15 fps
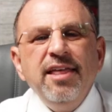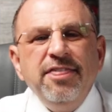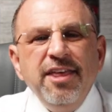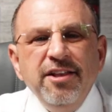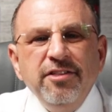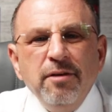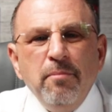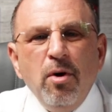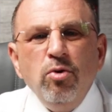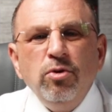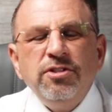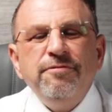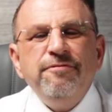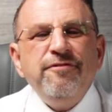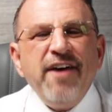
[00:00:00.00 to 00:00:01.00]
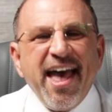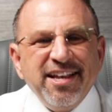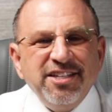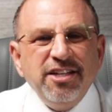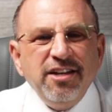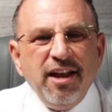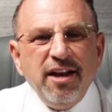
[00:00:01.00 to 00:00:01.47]
I think the most
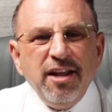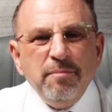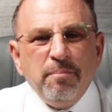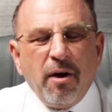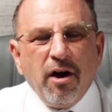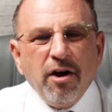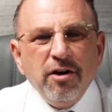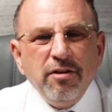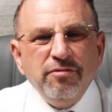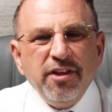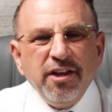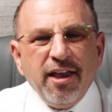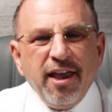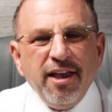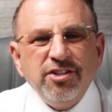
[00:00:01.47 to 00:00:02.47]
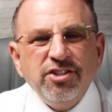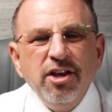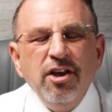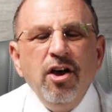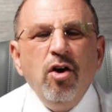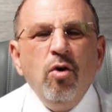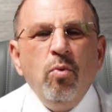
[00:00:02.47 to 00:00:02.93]
fascinating part of the case
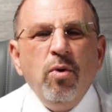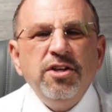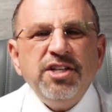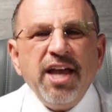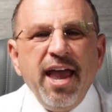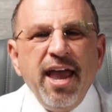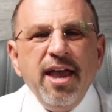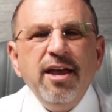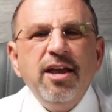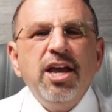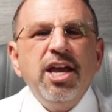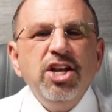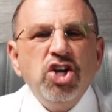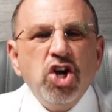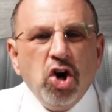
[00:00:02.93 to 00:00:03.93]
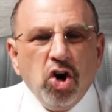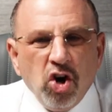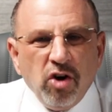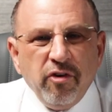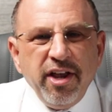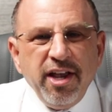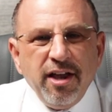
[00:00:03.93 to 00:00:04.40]
was a
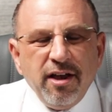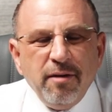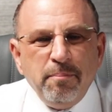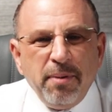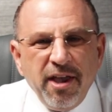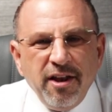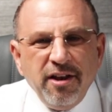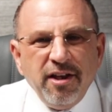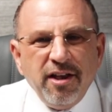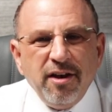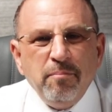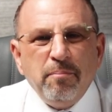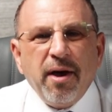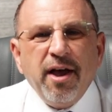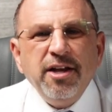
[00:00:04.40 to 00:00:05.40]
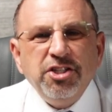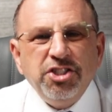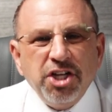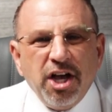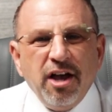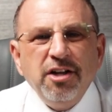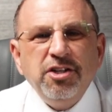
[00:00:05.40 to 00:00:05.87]
concurring opinion by
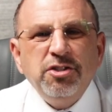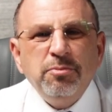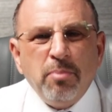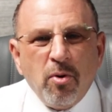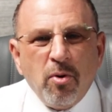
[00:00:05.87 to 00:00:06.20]
Judge